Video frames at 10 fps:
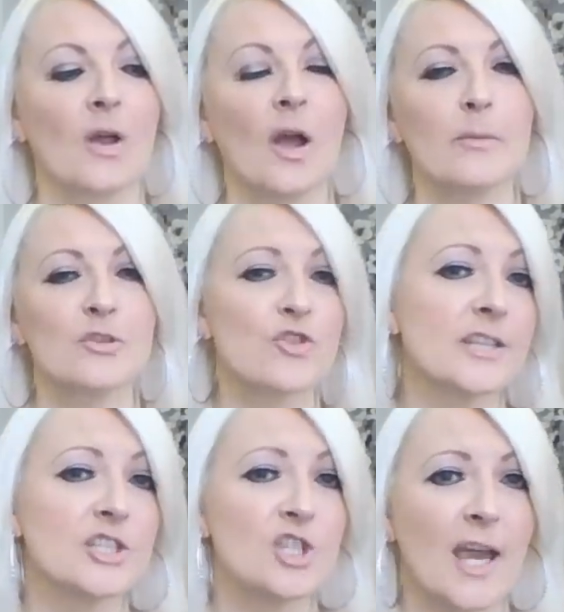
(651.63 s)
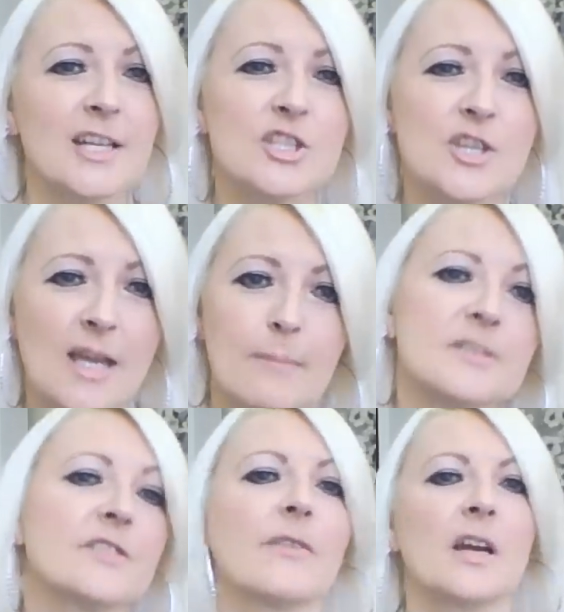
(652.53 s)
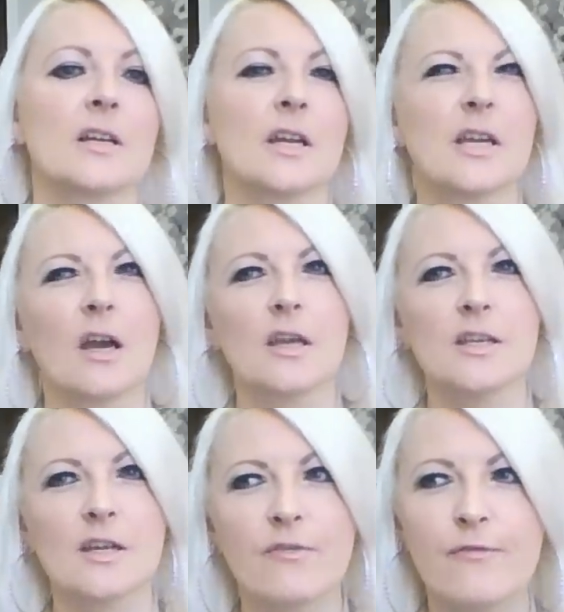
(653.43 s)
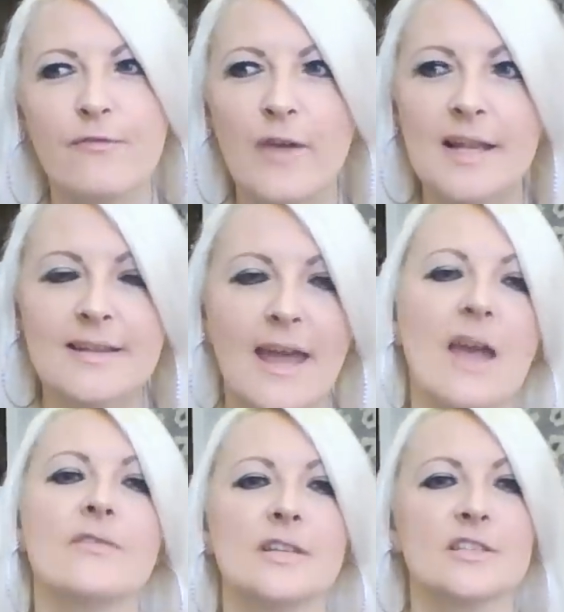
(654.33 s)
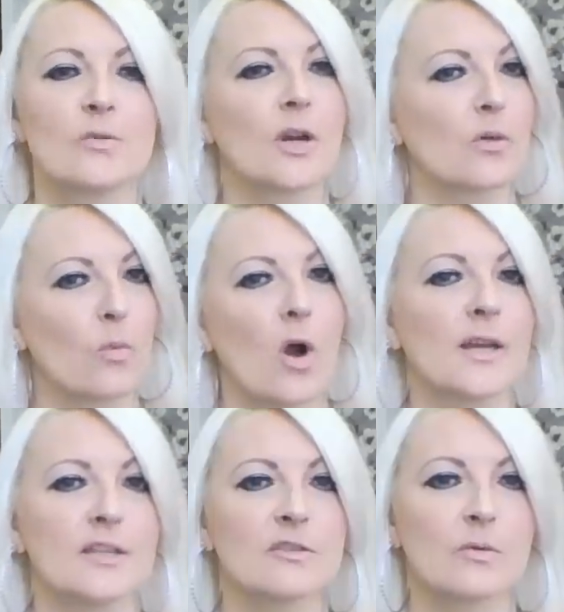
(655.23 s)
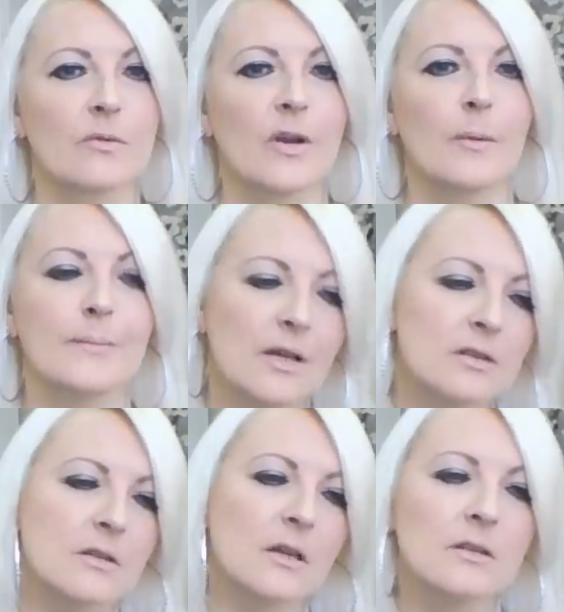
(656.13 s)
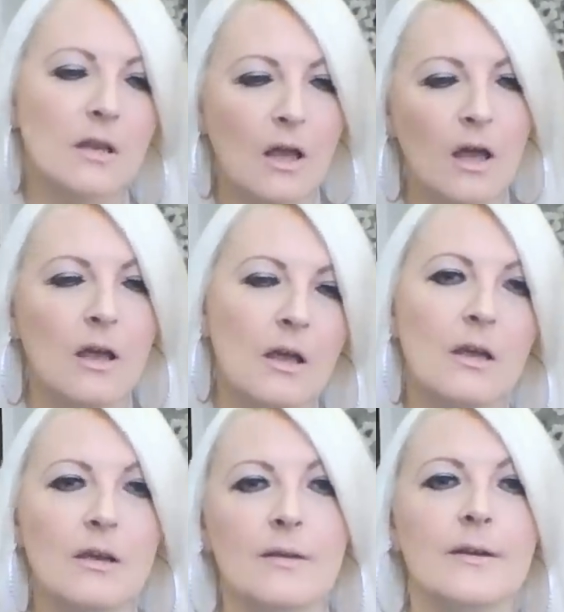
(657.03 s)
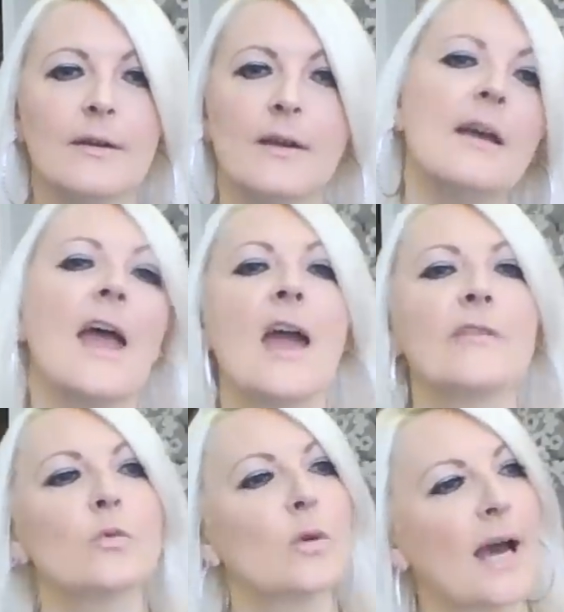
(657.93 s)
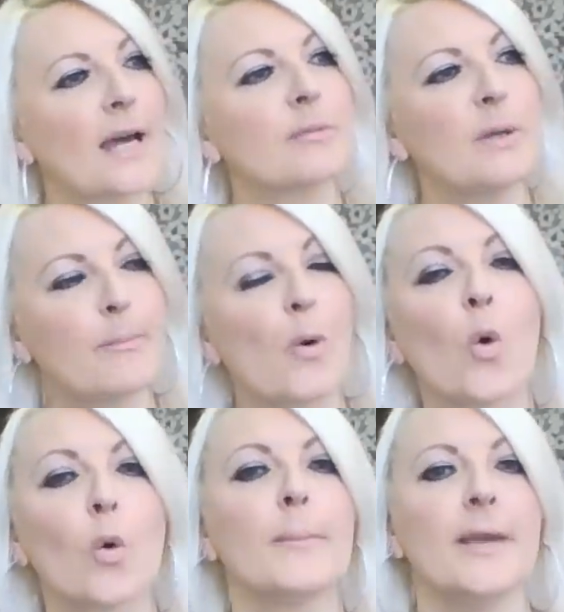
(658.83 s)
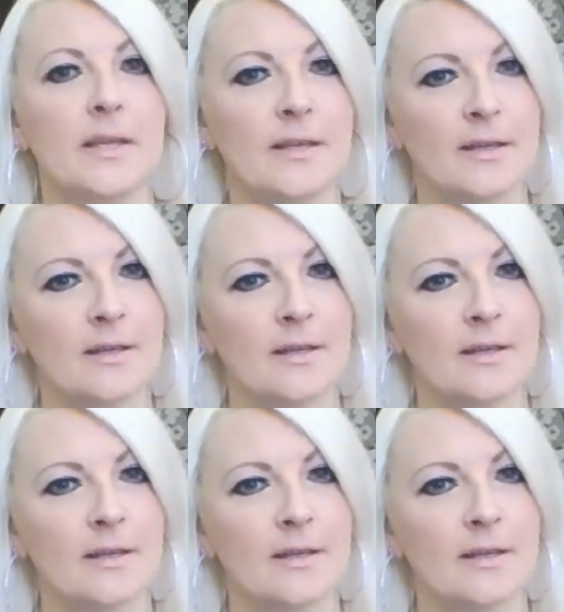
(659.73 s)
I would try to change the atmosphere. Like you could feel the heaviness when I'd walk into a room because I was like, everyone had to be poor me.